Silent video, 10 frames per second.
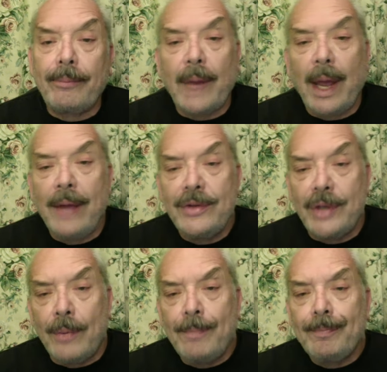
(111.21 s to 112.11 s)
And
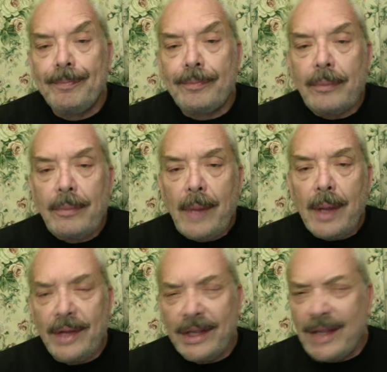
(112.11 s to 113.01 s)
so
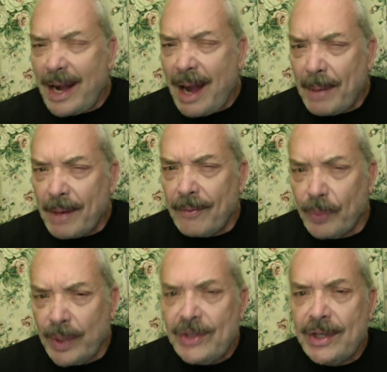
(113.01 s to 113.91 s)
the dynamic of
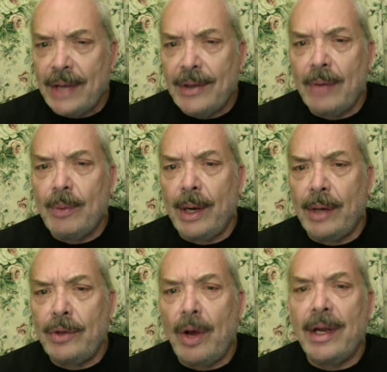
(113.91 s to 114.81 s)
reset that we
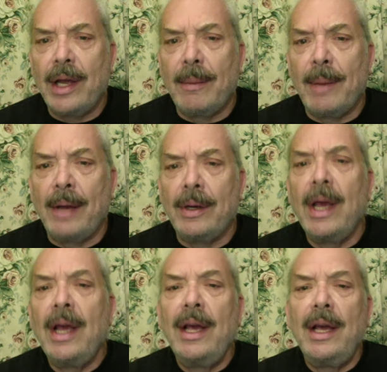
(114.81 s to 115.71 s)
are talking about
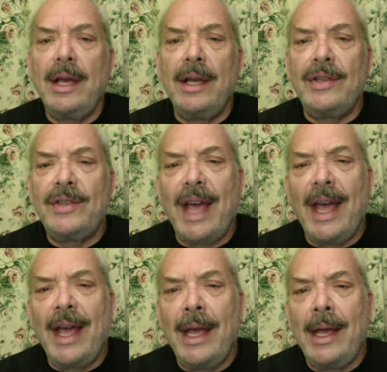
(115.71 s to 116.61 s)
is
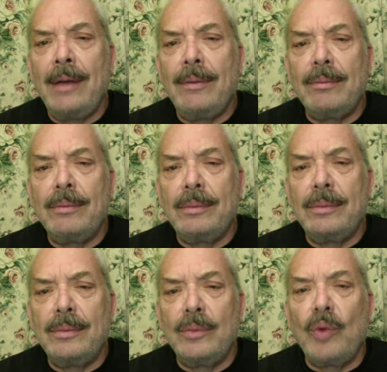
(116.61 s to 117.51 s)

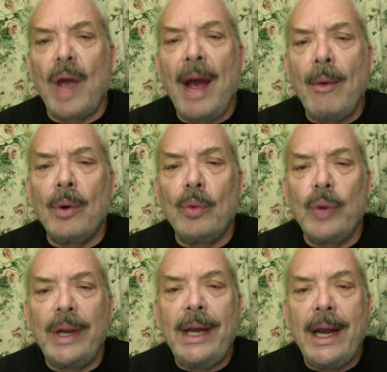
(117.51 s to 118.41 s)
our
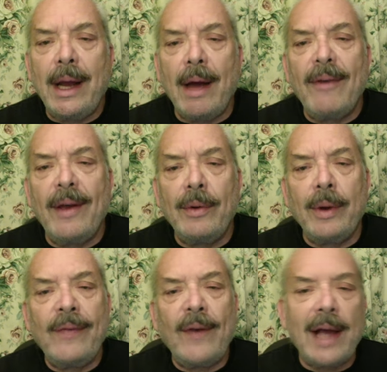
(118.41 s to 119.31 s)
reading of a
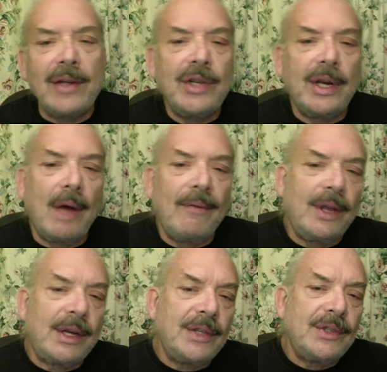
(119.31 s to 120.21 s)
reflection of
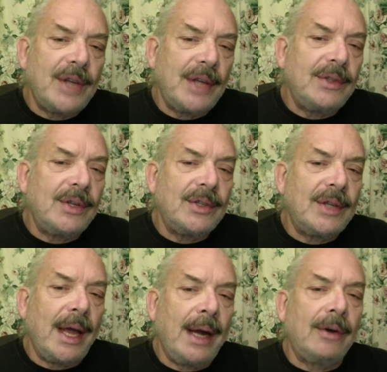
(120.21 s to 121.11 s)
the consensus
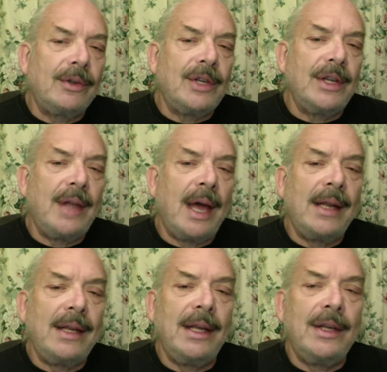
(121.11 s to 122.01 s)
energy
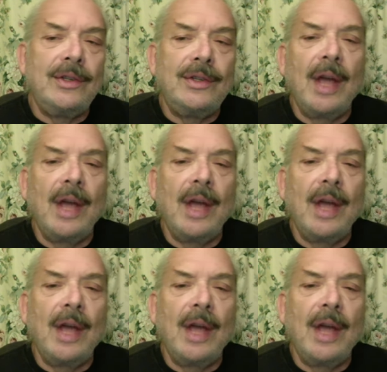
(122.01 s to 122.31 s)
that is